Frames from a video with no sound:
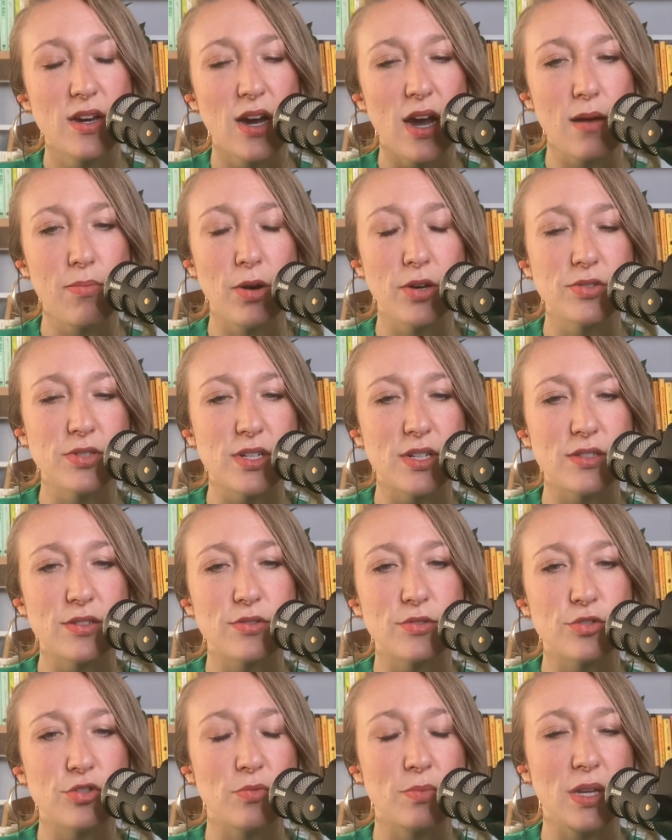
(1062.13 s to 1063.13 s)
I posted on
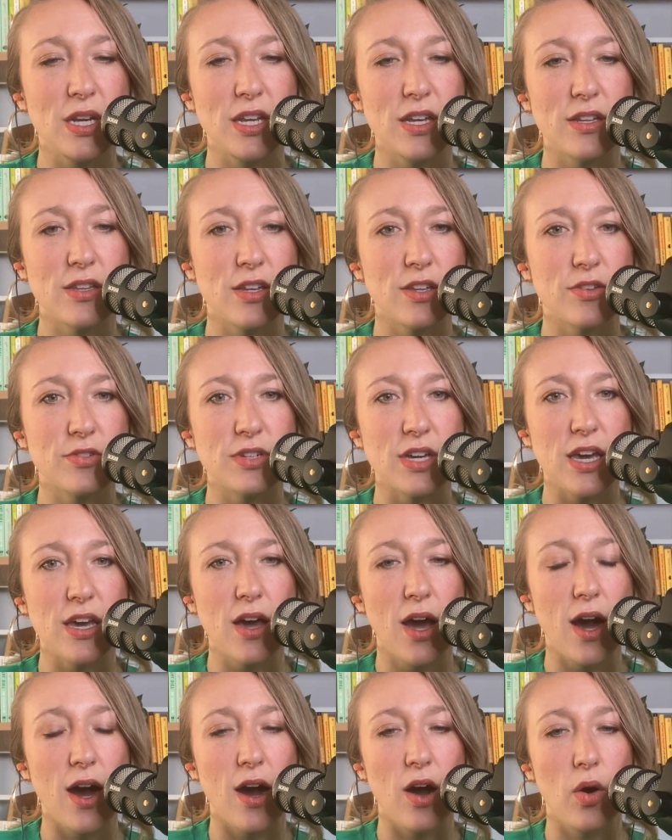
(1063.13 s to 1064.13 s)
social media the other day
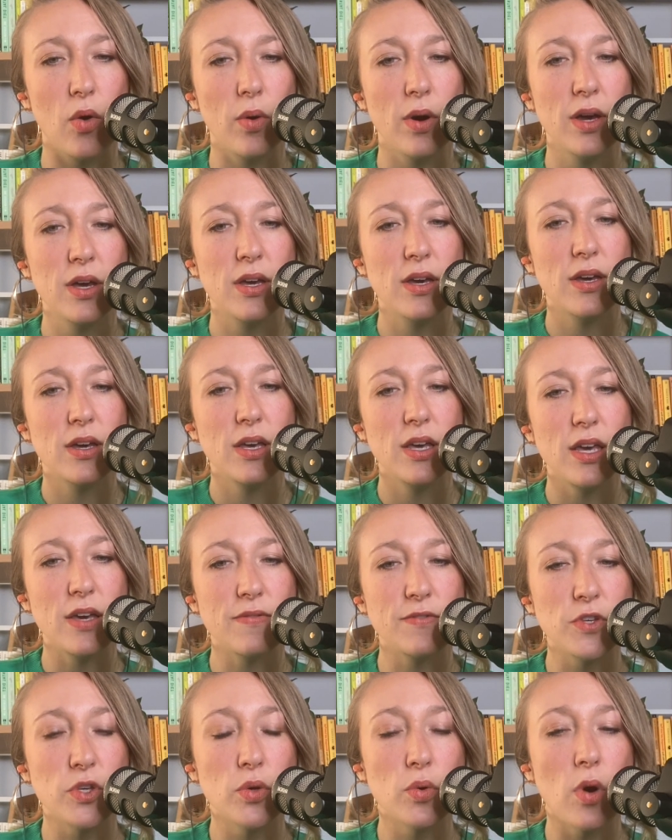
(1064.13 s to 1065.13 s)
how
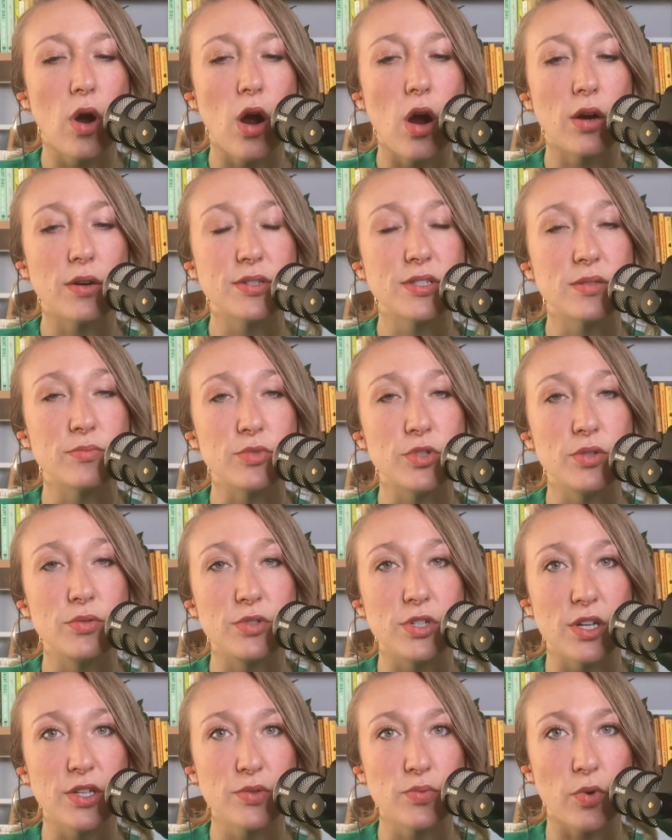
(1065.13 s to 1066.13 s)
if you are someone who
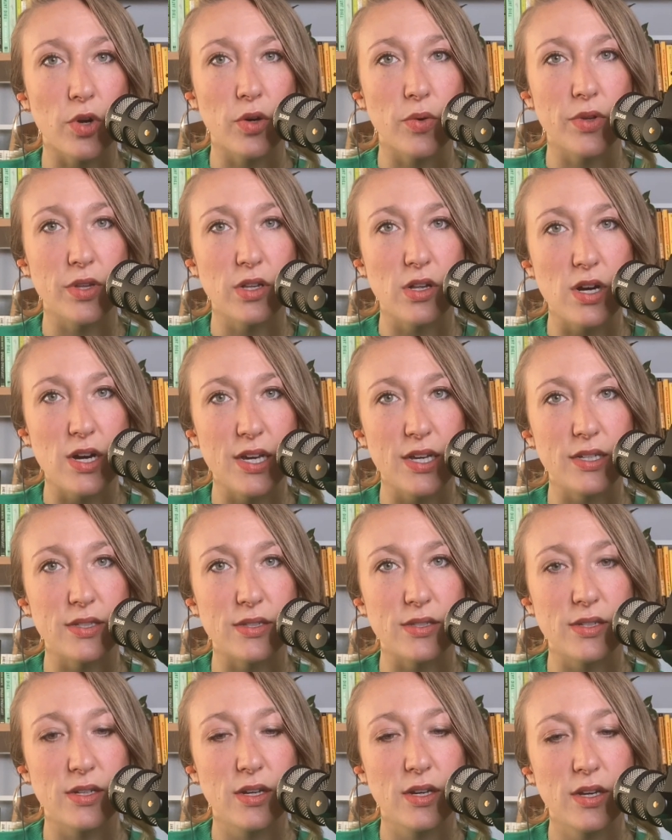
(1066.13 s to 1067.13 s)
does work with
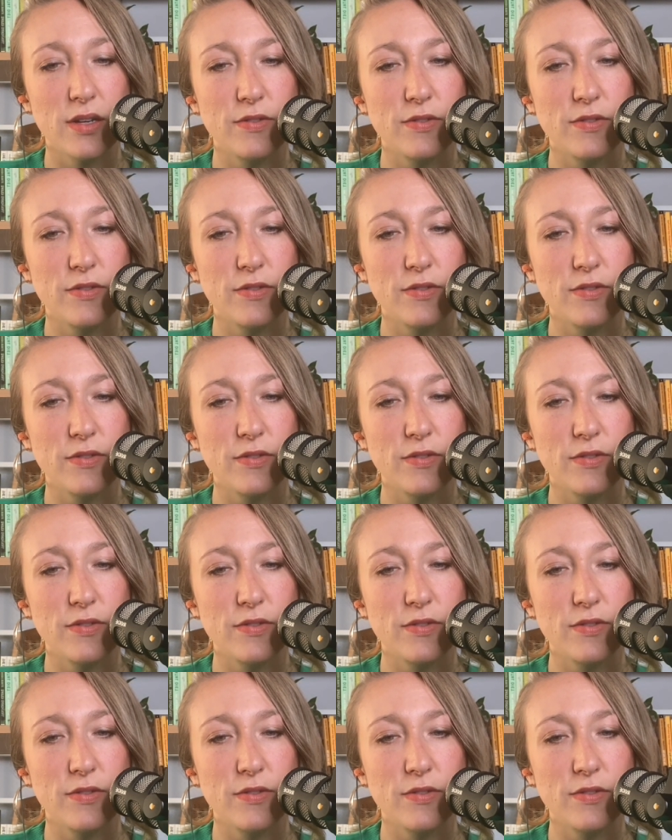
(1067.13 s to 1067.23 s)
clients,